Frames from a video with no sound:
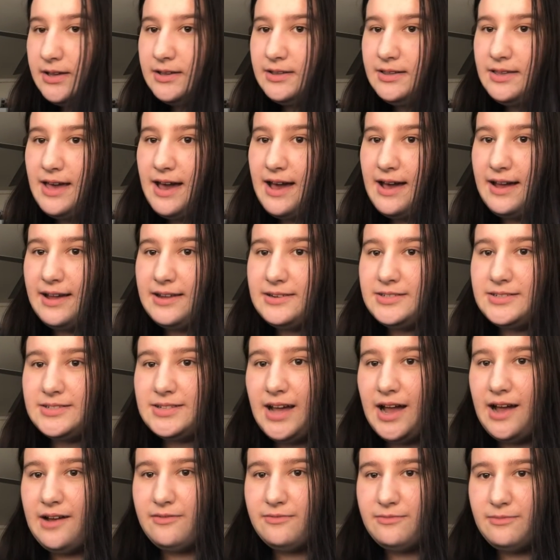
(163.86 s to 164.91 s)
yeah I just
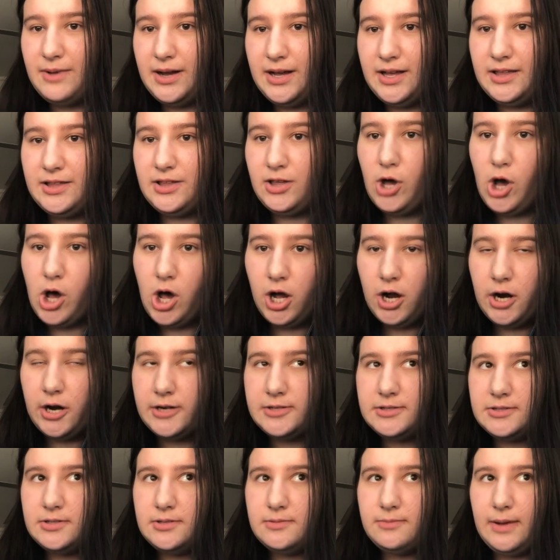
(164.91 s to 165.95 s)
have my
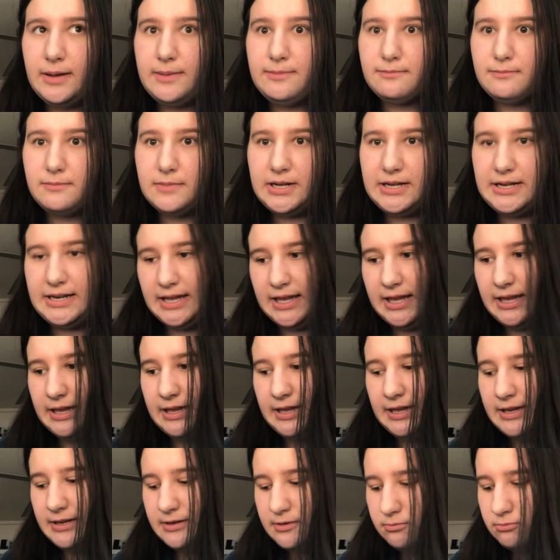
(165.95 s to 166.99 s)
cards my
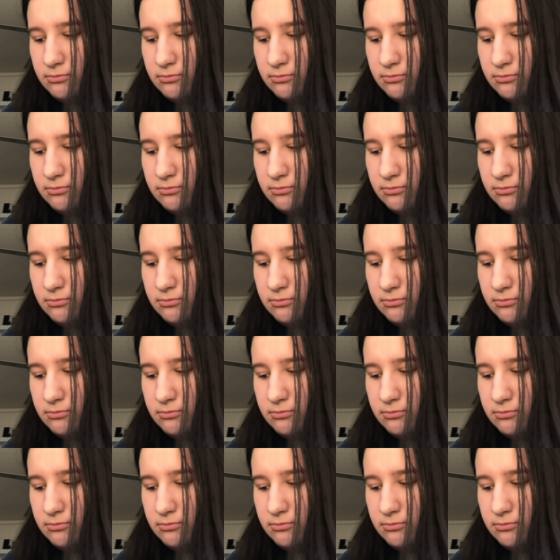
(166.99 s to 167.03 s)
money